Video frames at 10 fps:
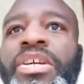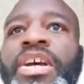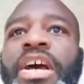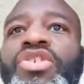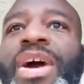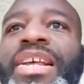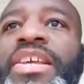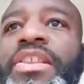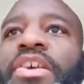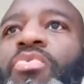and try to
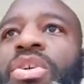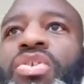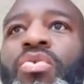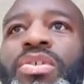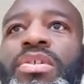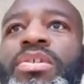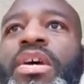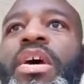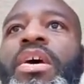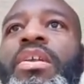get their resources,
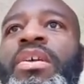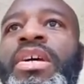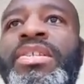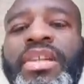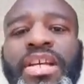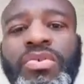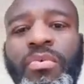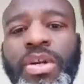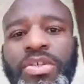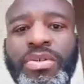the intellectual
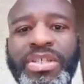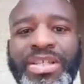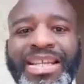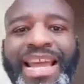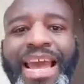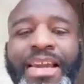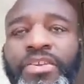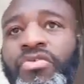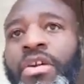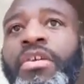resources that they had to
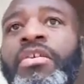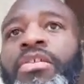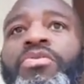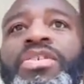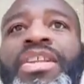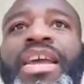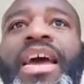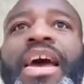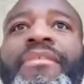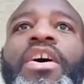draw the conclusion that they
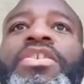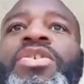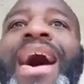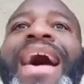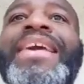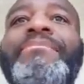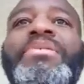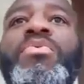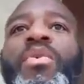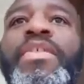have, so I can
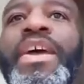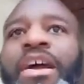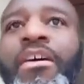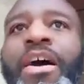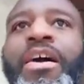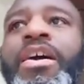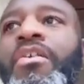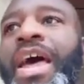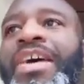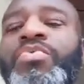be where they are
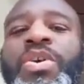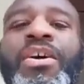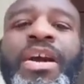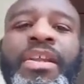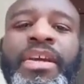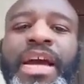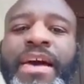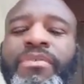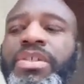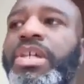as we are in the
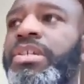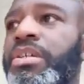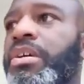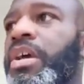conversation.